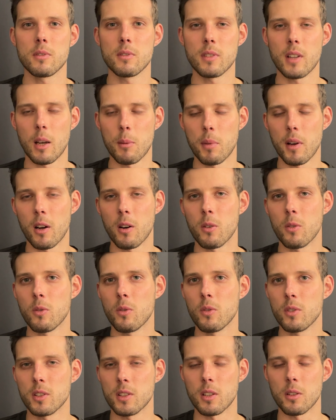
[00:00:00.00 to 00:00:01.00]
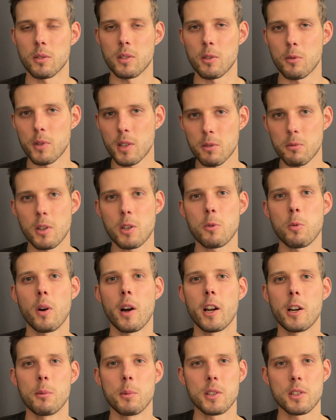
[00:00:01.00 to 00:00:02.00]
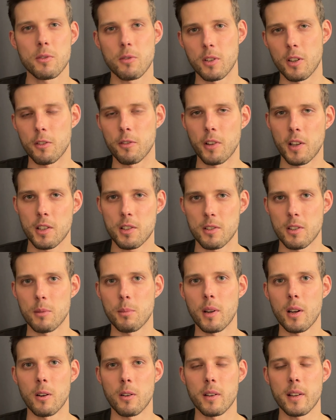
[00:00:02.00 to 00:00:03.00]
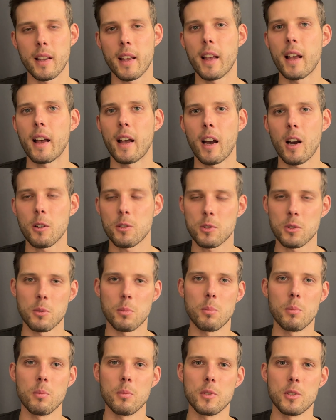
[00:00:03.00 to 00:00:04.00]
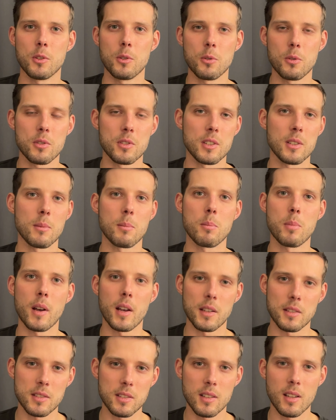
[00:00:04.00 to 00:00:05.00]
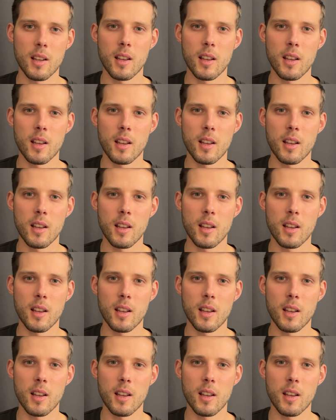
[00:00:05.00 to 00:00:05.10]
about, the real requirements for the fixture, about how to use it best,